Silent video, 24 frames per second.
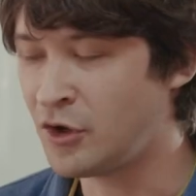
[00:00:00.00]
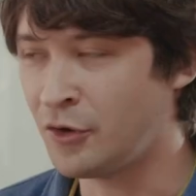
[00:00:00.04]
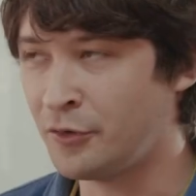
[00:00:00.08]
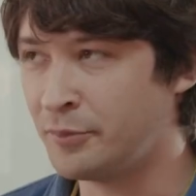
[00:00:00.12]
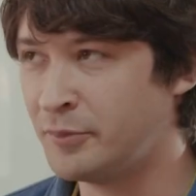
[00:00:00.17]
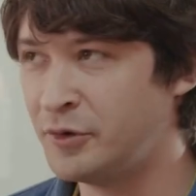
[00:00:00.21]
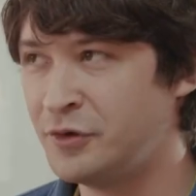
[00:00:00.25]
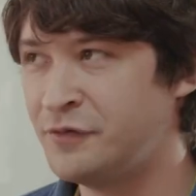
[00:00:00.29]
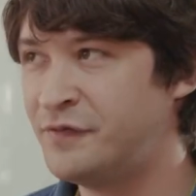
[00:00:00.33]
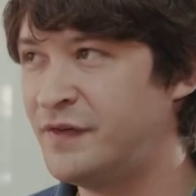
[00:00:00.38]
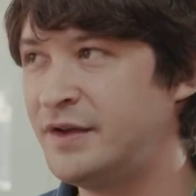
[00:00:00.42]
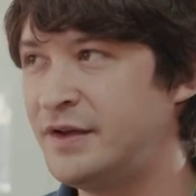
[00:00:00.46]

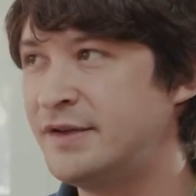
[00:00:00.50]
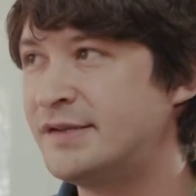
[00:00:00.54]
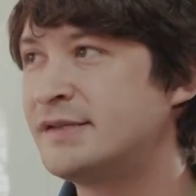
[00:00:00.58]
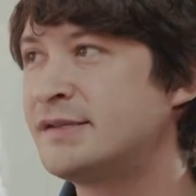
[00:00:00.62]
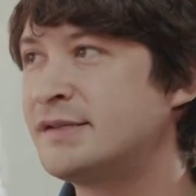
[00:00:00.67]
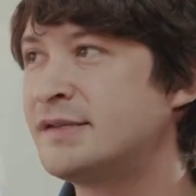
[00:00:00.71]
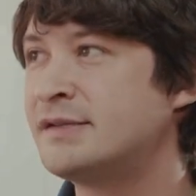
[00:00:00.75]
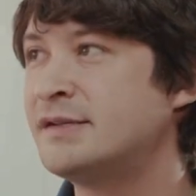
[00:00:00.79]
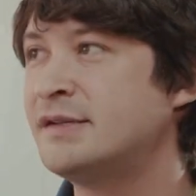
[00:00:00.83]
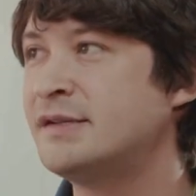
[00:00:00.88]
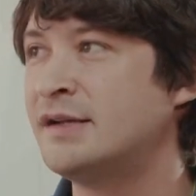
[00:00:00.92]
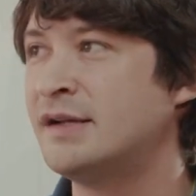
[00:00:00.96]

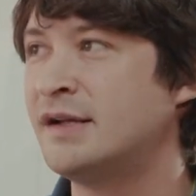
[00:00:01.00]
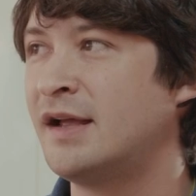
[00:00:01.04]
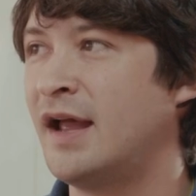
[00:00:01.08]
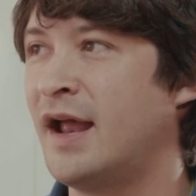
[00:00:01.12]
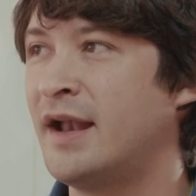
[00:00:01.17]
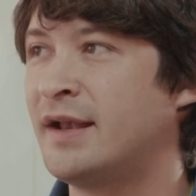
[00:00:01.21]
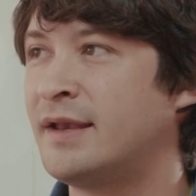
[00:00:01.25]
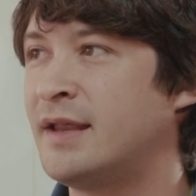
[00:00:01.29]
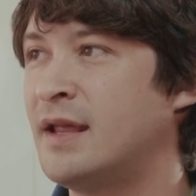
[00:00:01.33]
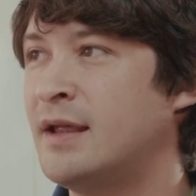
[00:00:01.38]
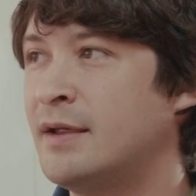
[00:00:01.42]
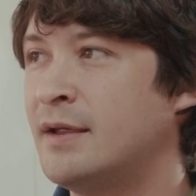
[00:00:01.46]
movies
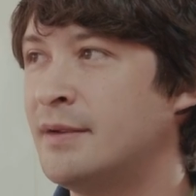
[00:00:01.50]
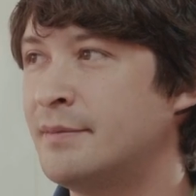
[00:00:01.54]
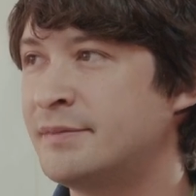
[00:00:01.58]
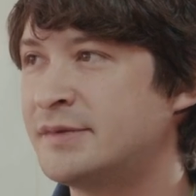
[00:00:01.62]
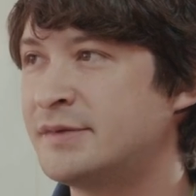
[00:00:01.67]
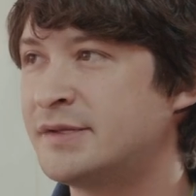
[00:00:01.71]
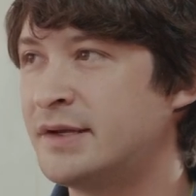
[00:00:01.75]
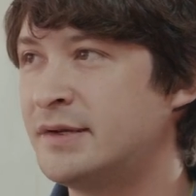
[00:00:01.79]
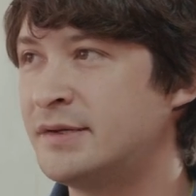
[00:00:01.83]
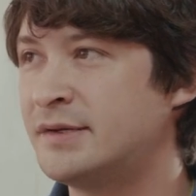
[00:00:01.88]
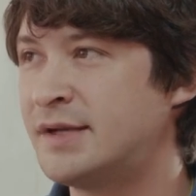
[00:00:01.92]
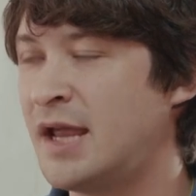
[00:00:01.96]
at
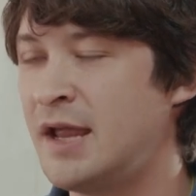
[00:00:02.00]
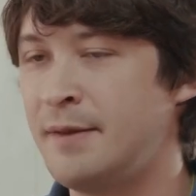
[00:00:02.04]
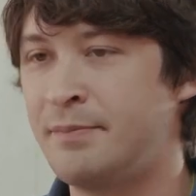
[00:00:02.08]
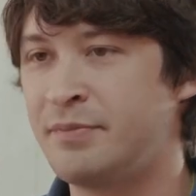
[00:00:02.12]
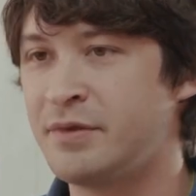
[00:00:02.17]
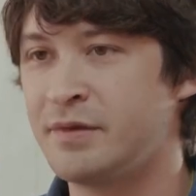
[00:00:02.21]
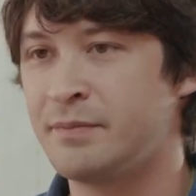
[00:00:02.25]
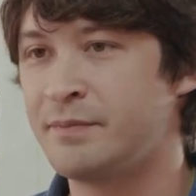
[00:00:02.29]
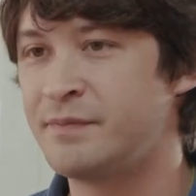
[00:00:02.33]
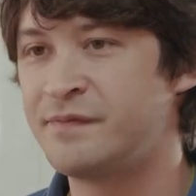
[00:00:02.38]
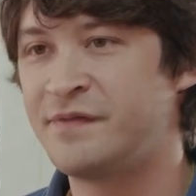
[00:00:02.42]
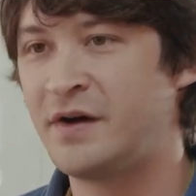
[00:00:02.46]
Kim's and tape
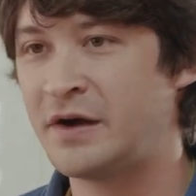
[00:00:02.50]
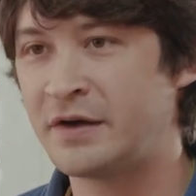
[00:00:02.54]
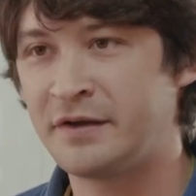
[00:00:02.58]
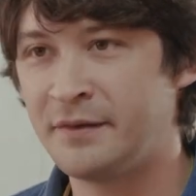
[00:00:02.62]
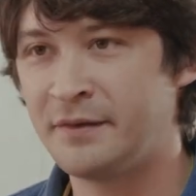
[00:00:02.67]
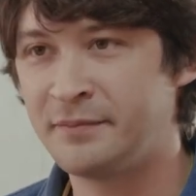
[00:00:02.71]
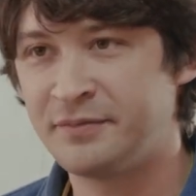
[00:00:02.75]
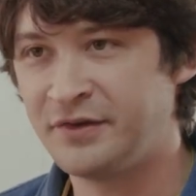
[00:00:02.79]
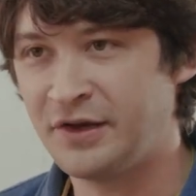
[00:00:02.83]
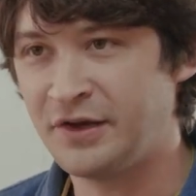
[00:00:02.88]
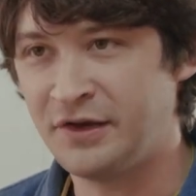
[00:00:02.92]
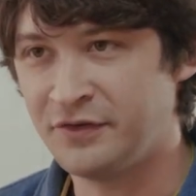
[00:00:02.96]
the fucked
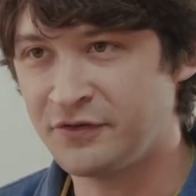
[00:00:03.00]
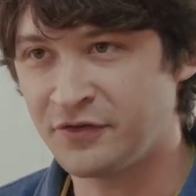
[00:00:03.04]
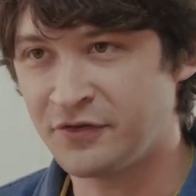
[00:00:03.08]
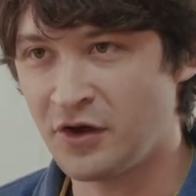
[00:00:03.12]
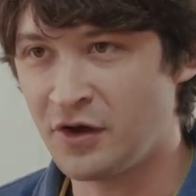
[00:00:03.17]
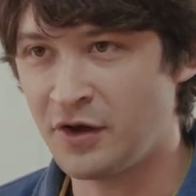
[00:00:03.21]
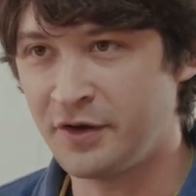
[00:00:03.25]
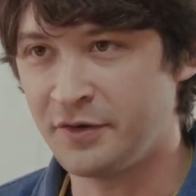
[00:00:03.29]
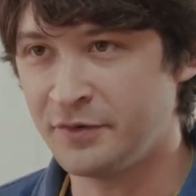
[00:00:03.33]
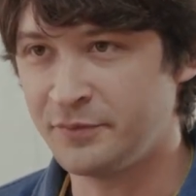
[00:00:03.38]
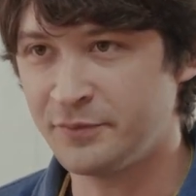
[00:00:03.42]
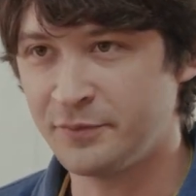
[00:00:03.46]
up scenes
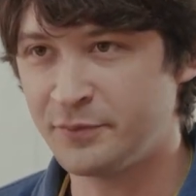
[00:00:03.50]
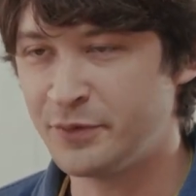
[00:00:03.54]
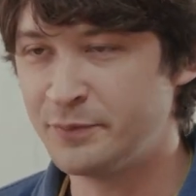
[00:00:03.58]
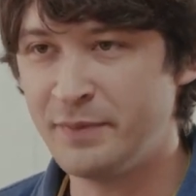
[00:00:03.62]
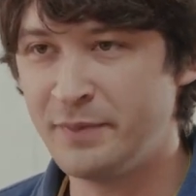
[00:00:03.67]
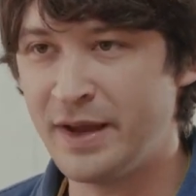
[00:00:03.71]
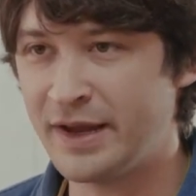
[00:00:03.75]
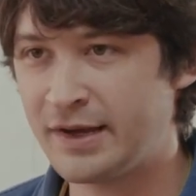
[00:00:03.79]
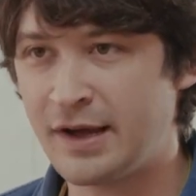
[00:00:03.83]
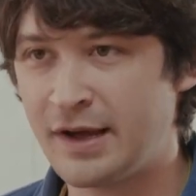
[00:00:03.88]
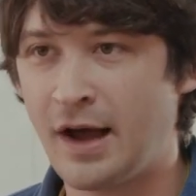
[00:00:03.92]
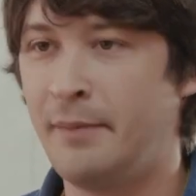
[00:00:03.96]
on,
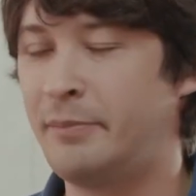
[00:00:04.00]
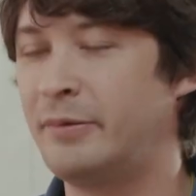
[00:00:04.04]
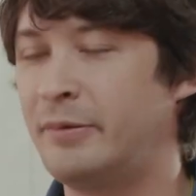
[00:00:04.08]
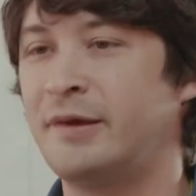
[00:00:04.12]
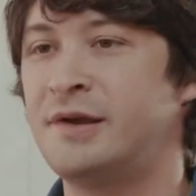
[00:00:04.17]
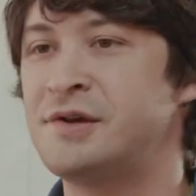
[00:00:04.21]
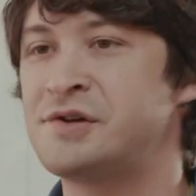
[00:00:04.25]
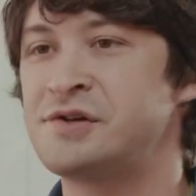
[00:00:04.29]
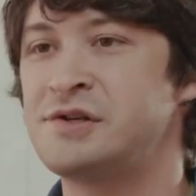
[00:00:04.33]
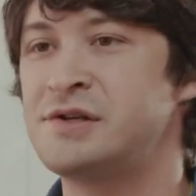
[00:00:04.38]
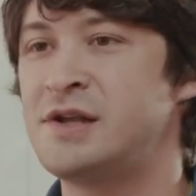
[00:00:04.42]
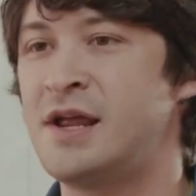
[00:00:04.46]
make
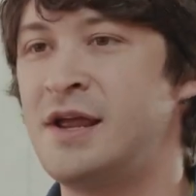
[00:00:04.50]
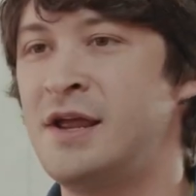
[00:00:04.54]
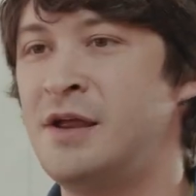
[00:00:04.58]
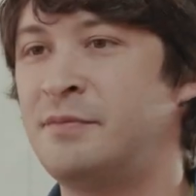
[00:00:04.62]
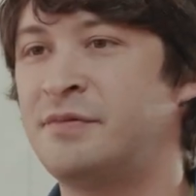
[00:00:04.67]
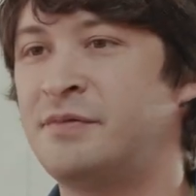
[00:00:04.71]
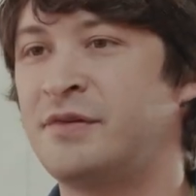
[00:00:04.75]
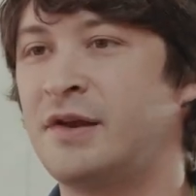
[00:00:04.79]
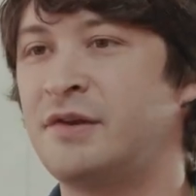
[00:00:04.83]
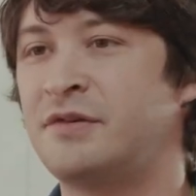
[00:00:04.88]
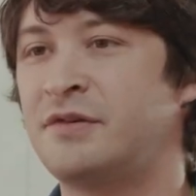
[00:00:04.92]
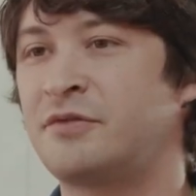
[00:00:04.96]
compilation
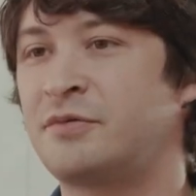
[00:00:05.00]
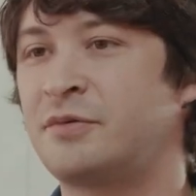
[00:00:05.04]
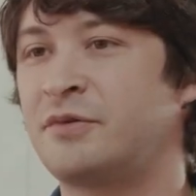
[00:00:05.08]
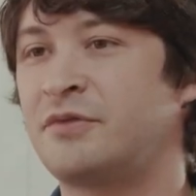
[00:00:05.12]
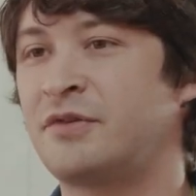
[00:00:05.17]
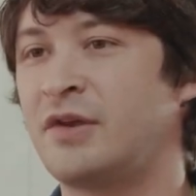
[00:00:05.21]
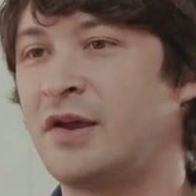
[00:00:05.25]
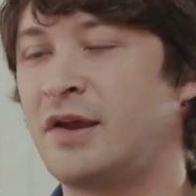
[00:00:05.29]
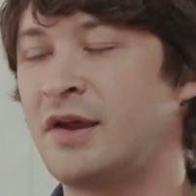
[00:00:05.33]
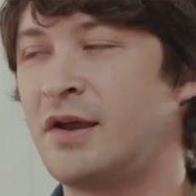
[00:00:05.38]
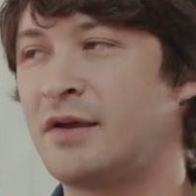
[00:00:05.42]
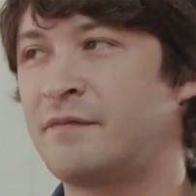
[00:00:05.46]
tapes, and I just
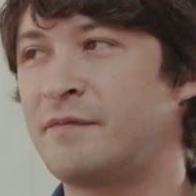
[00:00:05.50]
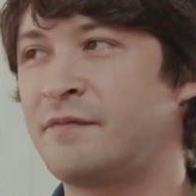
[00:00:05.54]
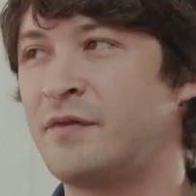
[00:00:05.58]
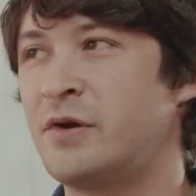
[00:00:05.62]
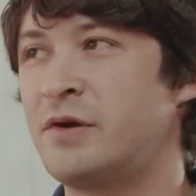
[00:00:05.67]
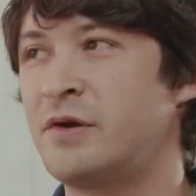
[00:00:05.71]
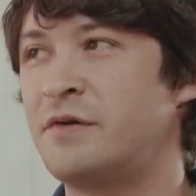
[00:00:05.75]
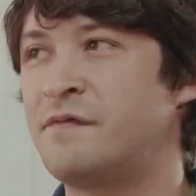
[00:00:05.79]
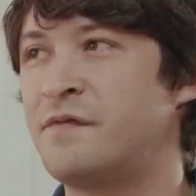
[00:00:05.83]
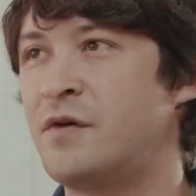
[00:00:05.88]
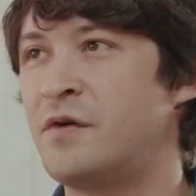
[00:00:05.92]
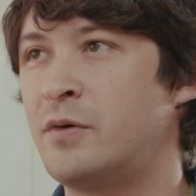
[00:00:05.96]
was like
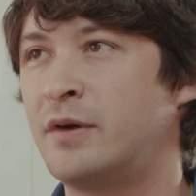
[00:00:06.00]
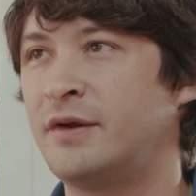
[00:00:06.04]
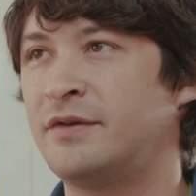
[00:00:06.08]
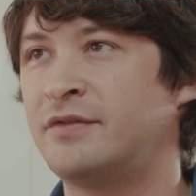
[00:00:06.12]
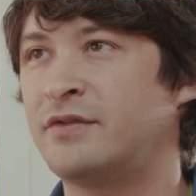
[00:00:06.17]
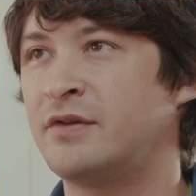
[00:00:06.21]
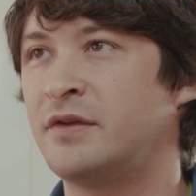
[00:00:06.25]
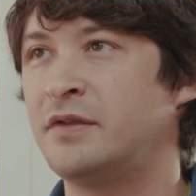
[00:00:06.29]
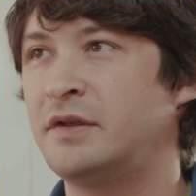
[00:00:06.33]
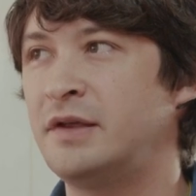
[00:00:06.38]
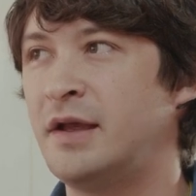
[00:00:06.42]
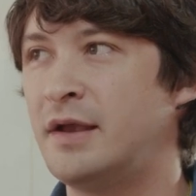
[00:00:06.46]
very
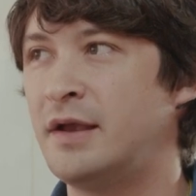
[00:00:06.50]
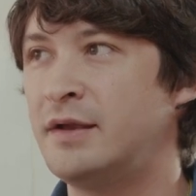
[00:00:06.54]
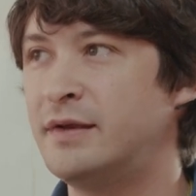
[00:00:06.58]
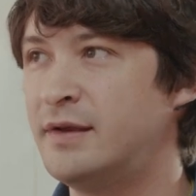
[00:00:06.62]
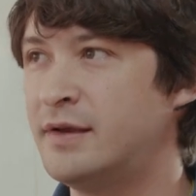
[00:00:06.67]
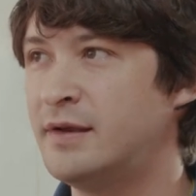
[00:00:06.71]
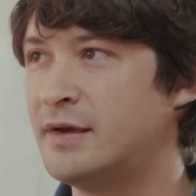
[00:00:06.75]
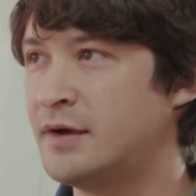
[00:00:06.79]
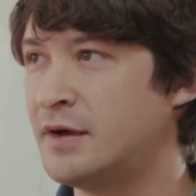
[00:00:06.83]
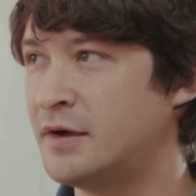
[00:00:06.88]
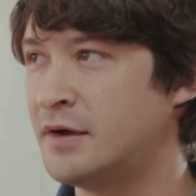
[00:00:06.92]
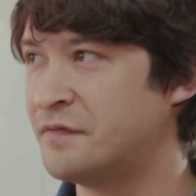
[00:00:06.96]
focused on the
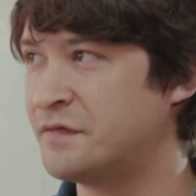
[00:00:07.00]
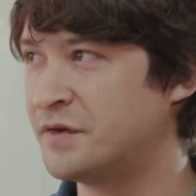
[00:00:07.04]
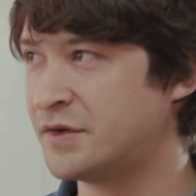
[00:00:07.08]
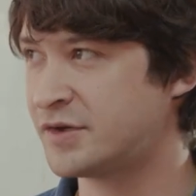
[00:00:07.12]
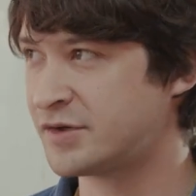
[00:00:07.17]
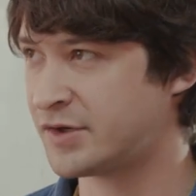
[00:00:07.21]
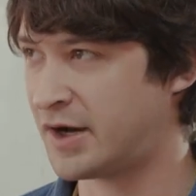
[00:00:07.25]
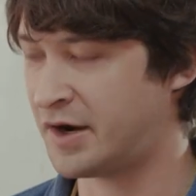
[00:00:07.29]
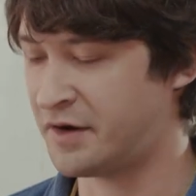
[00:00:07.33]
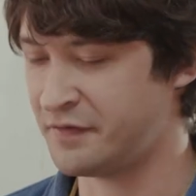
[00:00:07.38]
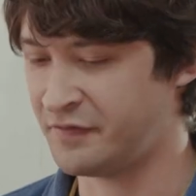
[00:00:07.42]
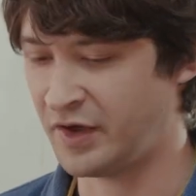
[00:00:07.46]
idea of
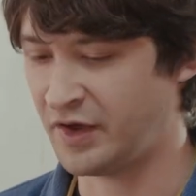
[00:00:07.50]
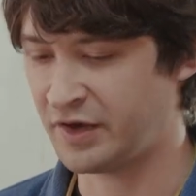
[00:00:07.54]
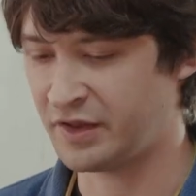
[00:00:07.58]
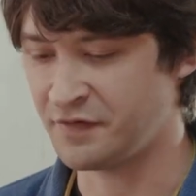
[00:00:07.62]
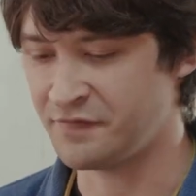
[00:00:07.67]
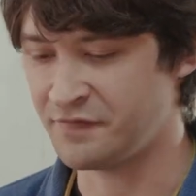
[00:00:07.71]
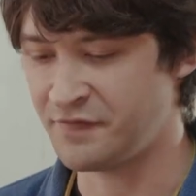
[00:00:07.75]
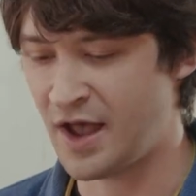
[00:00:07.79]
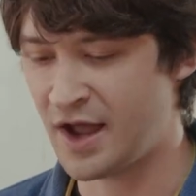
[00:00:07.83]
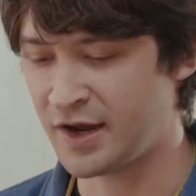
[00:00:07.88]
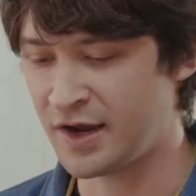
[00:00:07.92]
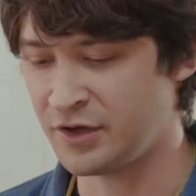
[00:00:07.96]
just kind of like
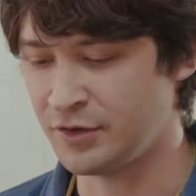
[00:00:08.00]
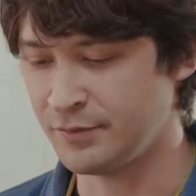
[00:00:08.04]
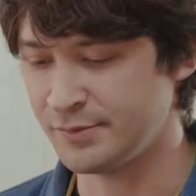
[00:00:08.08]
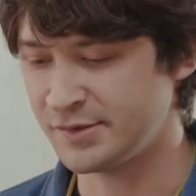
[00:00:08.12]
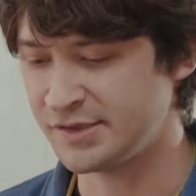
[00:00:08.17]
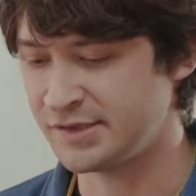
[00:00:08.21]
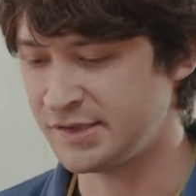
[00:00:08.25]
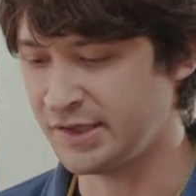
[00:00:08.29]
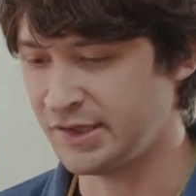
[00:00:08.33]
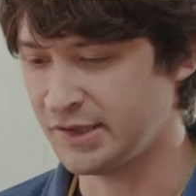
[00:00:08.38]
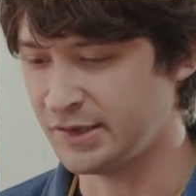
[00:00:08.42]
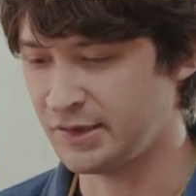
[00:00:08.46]
the vacuum
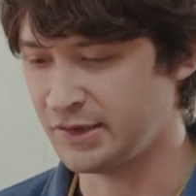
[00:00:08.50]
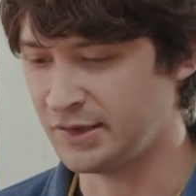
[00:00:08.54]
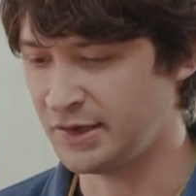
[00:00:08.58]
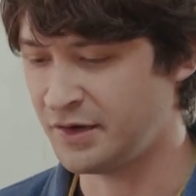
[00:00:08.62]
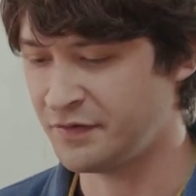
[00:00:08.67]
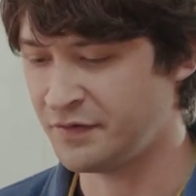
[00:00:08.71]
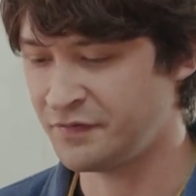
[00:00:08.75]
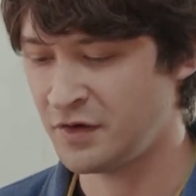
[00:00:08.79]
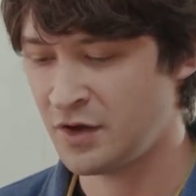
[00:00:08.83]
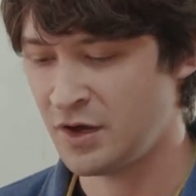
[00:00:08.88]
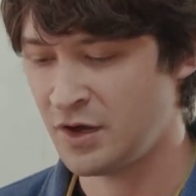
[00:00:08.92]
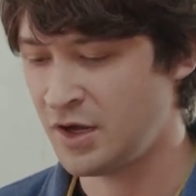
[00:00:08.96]
seal
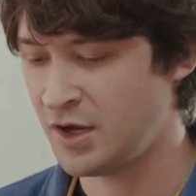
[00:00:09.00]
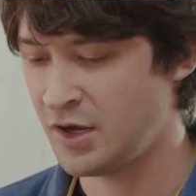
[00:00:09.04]
of,